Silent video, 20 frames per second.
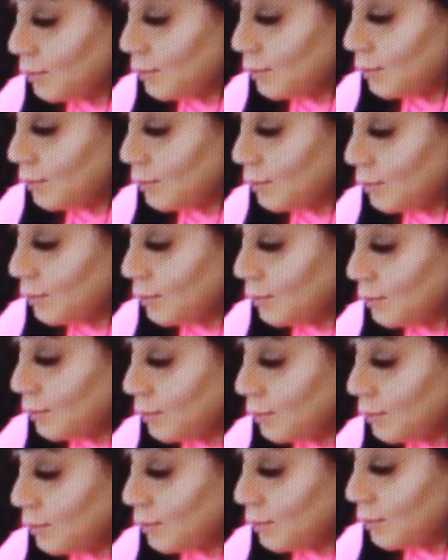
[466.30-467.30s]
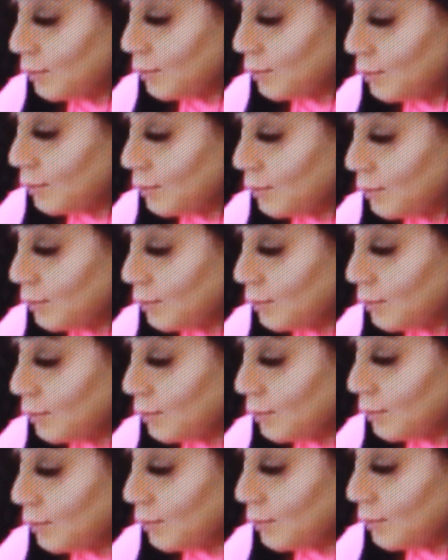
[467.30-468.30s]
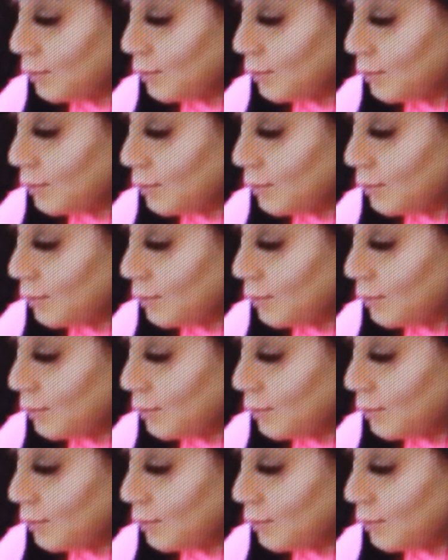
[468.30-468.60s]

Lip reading: the case. Tamar knows that the